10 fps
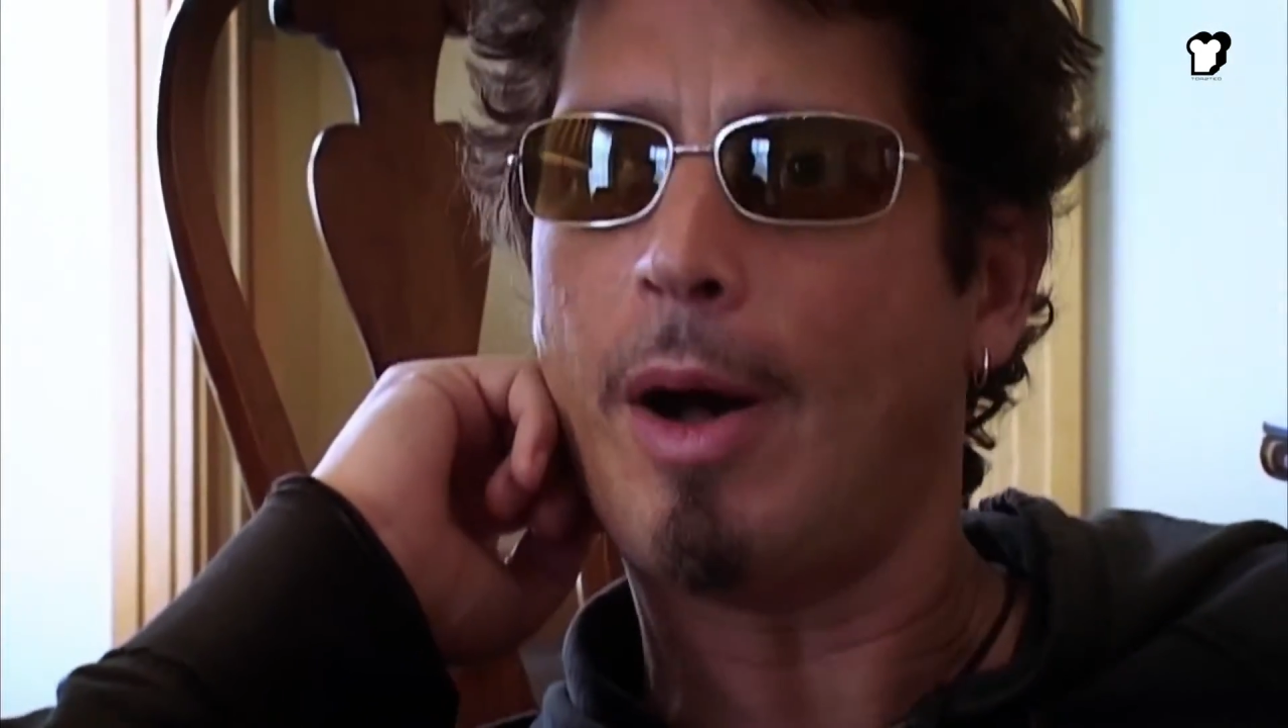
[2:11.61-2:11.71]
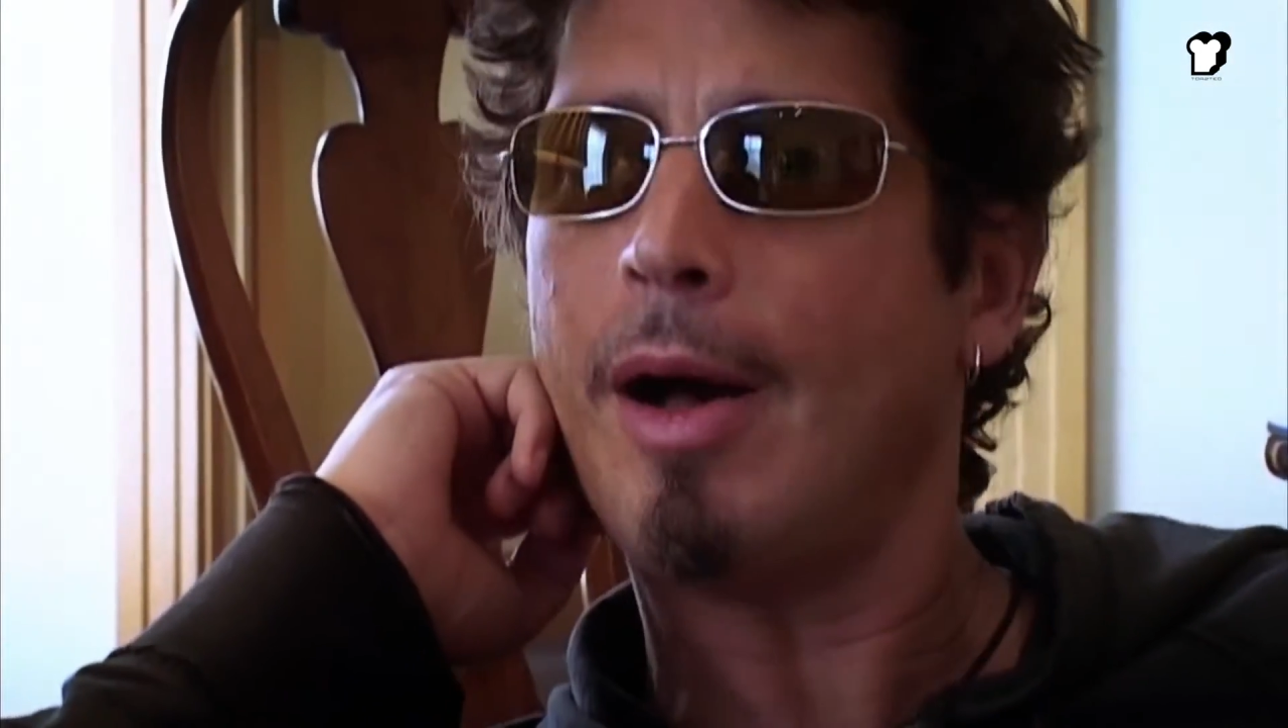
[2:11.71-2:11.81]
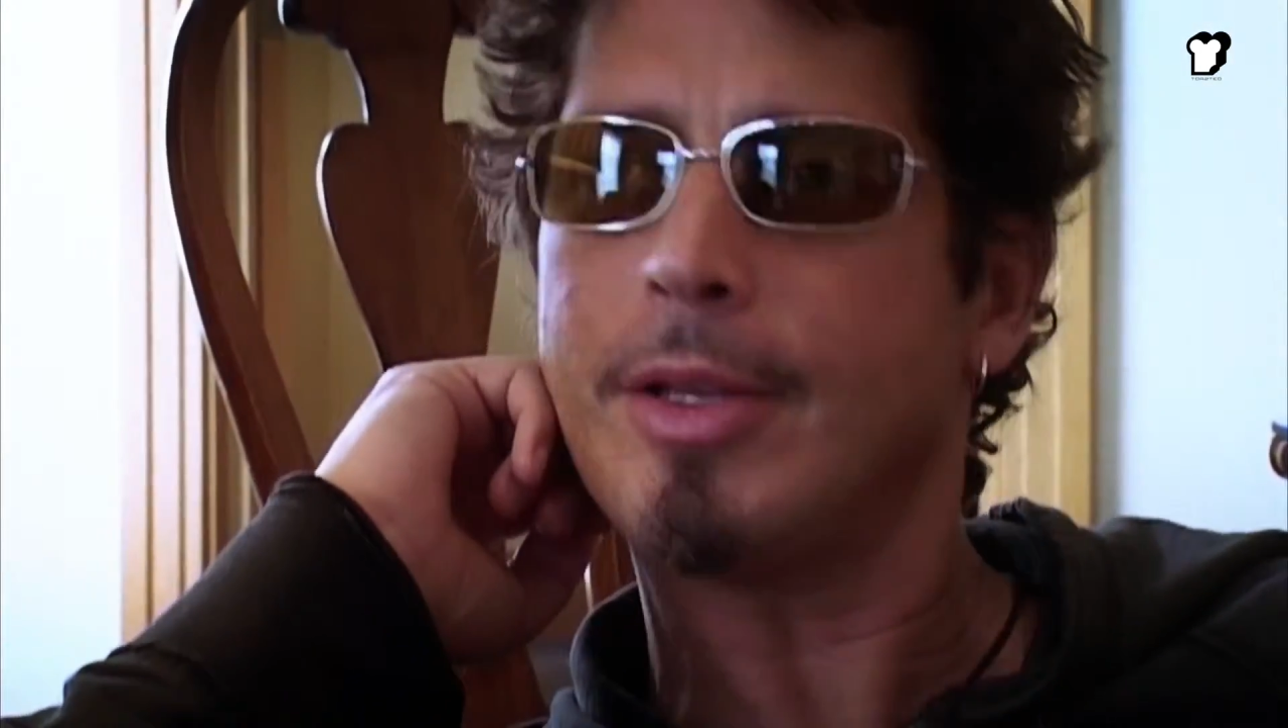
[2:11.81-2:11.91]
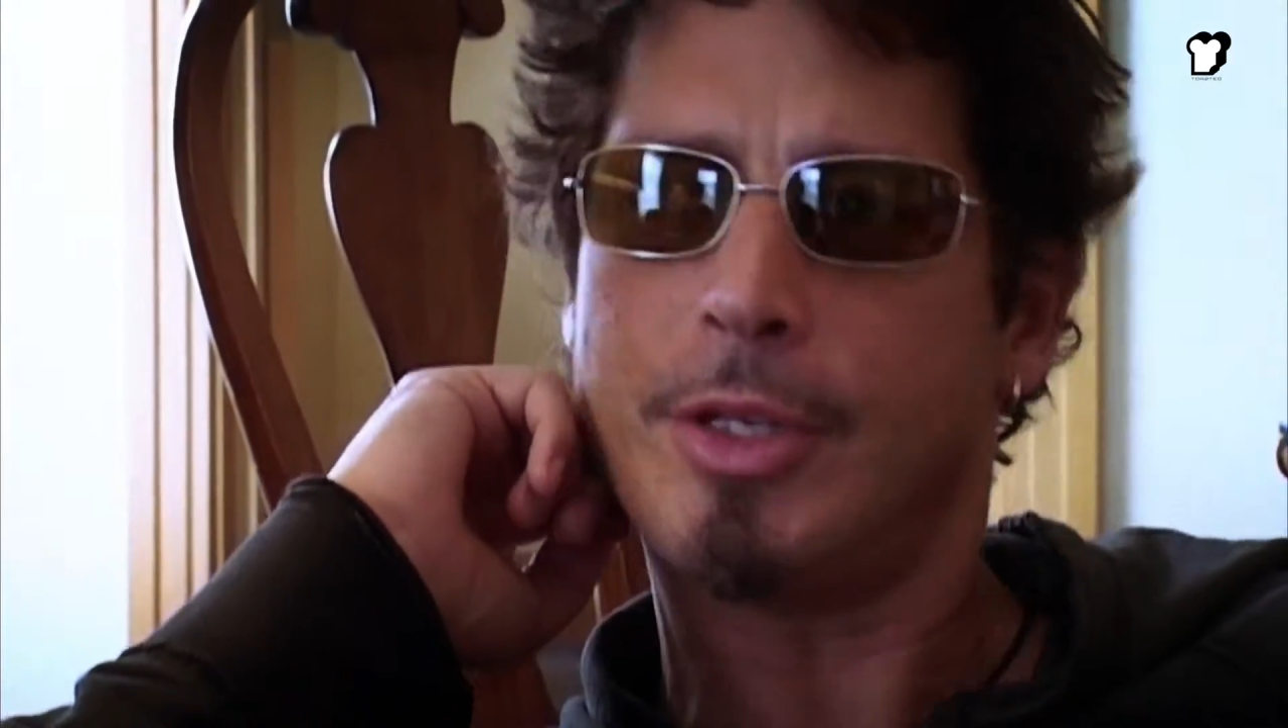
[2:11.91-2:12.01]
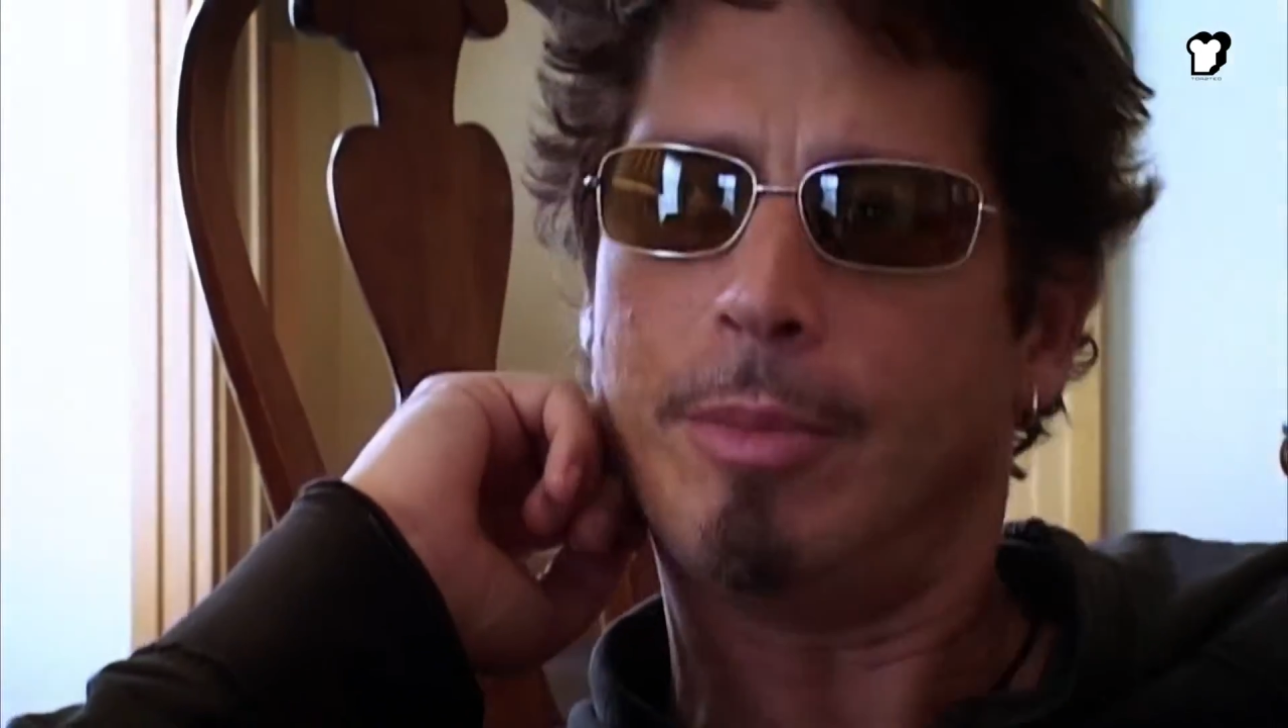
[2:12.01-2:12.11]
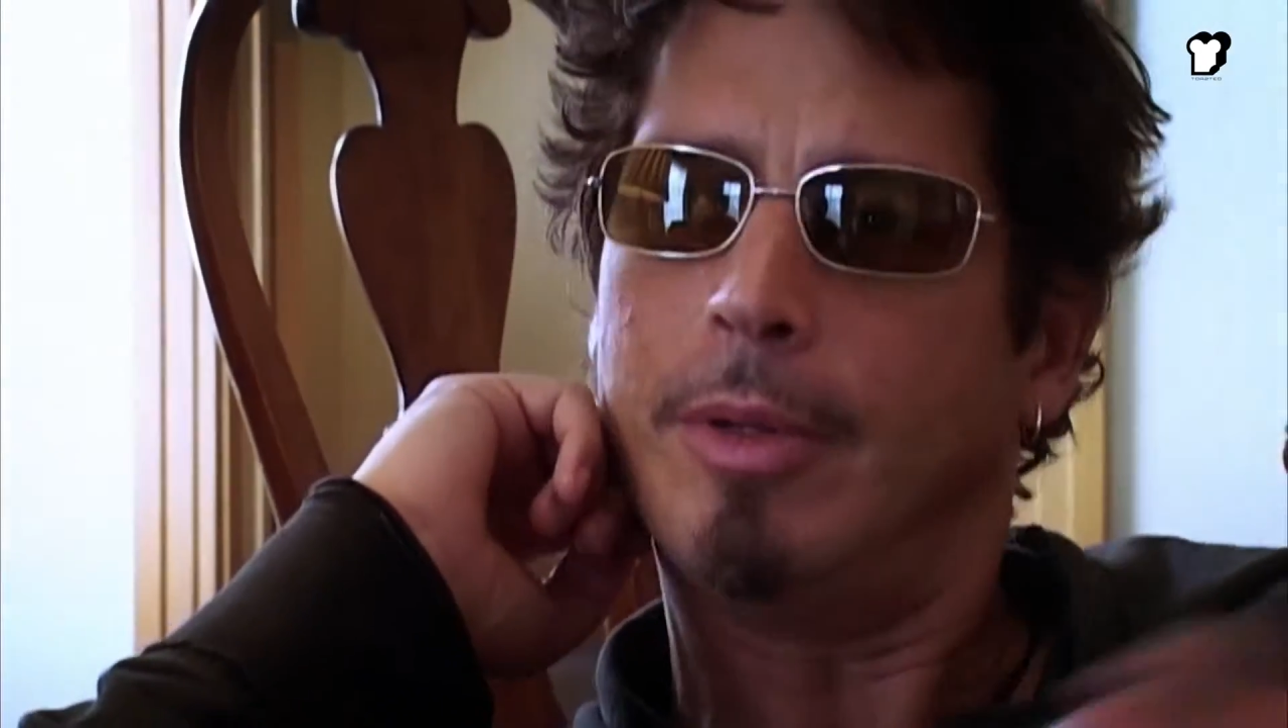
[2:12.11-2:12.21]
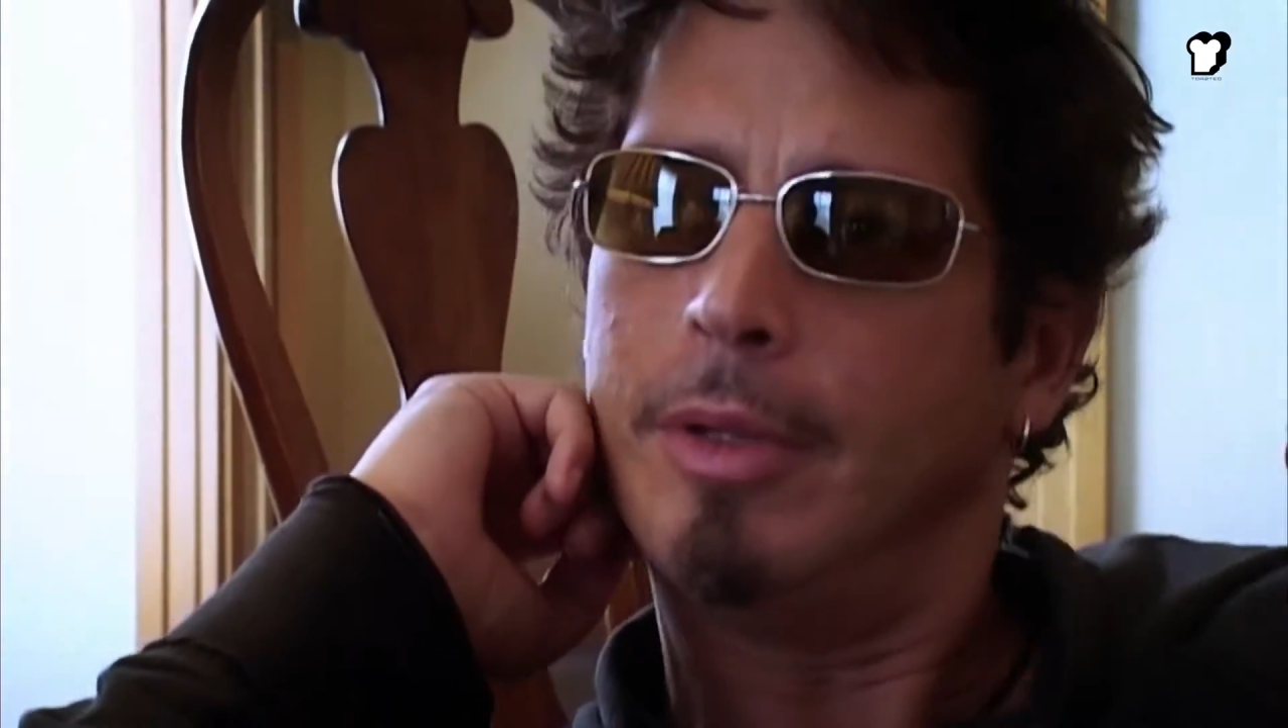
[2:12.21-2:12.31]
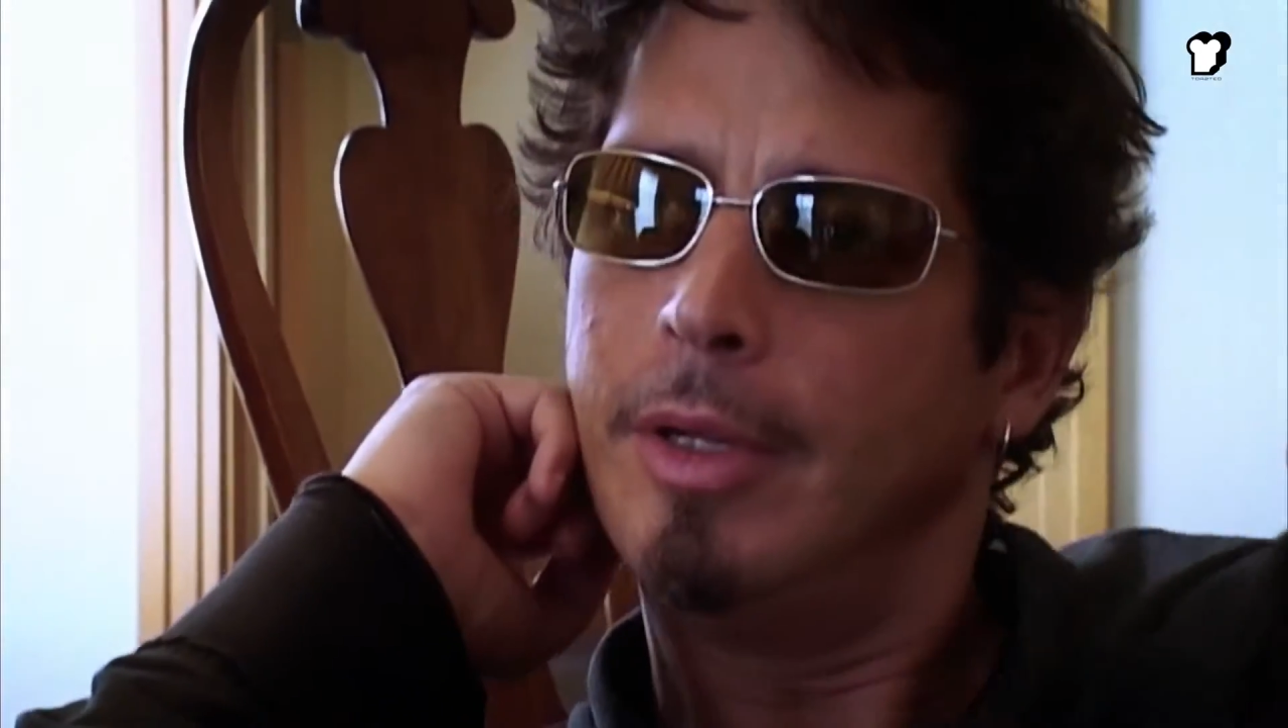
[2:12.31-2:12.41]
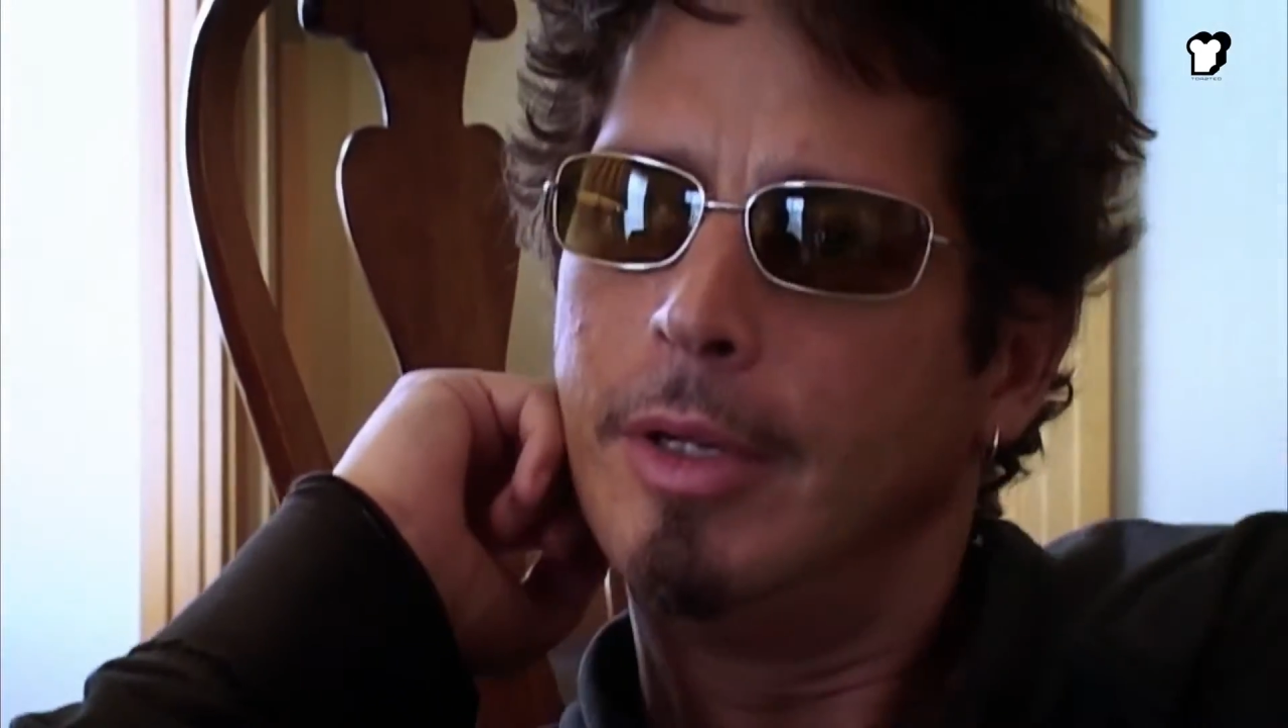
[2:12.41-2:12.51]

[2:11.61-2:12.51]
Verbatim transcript: possible.